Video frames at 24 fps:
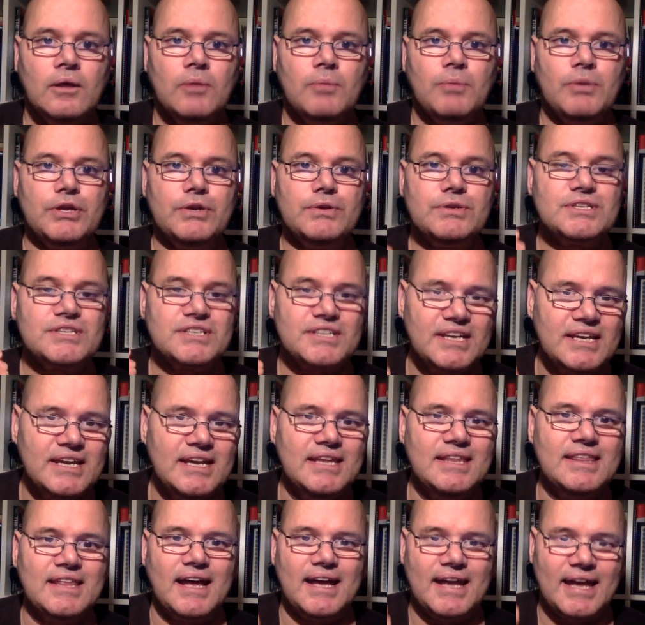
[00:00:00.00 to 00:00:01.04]
But you
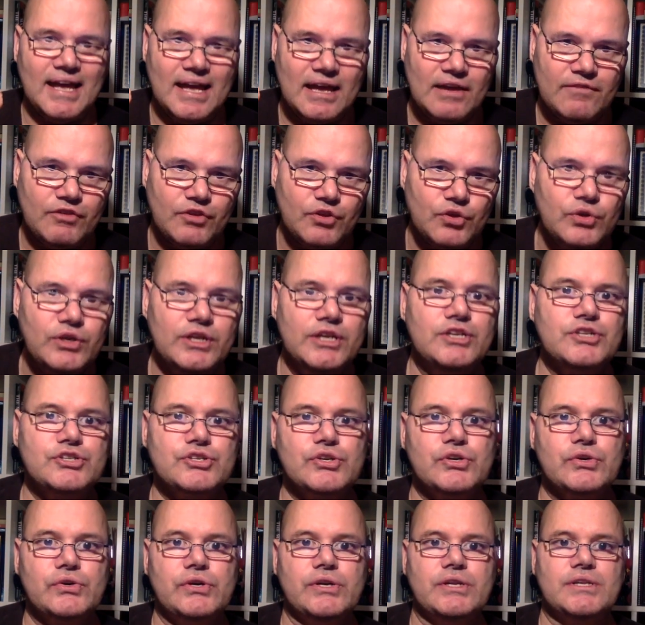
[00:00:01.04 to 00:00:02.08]
see, they have good
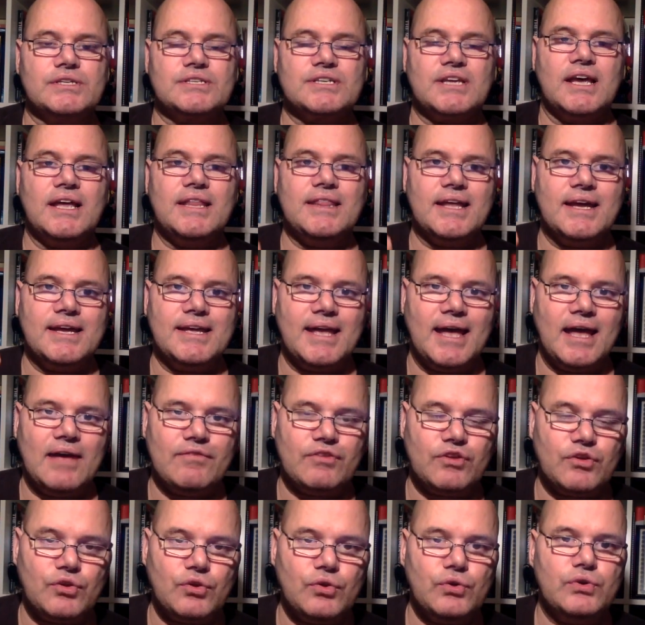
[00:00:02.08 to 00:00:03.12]
endurance and they have
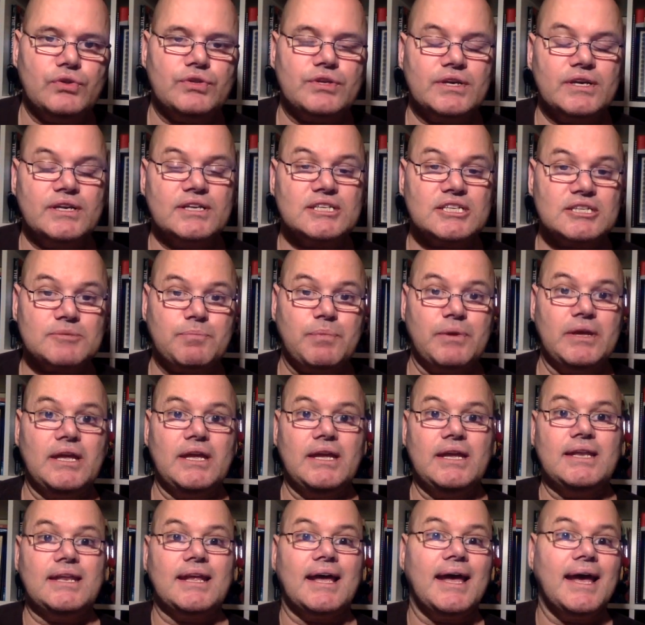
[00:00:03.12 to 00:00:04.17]
good
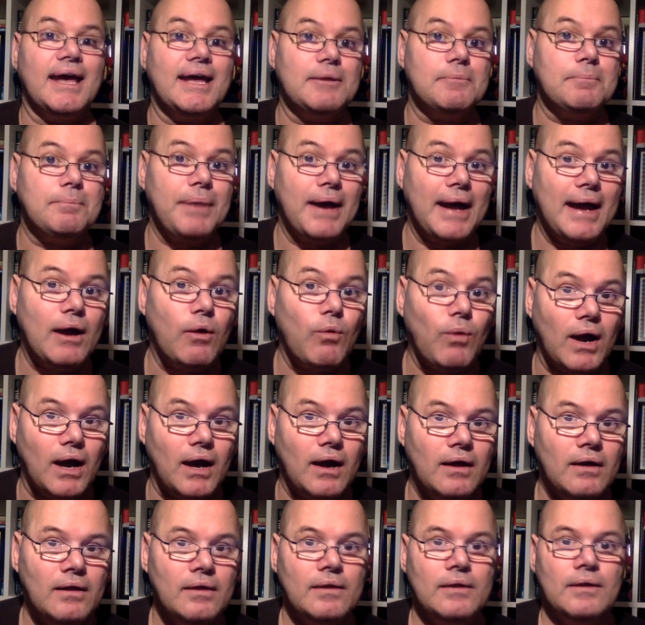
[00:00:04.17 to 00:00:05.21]
speed and
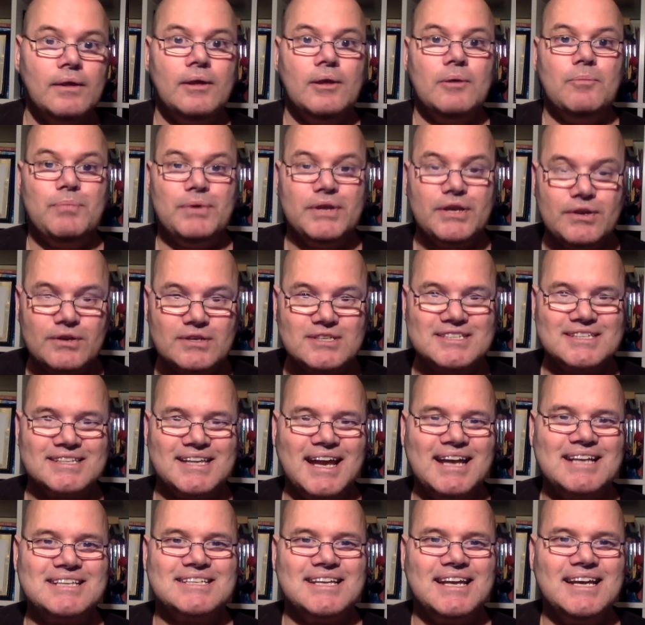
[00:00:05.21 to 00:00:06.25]
power because
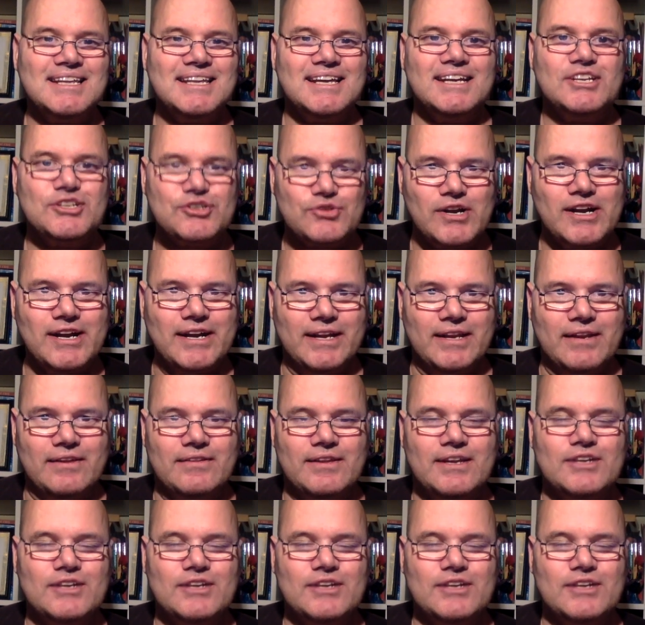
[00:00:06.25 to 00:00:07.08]
that's how they train.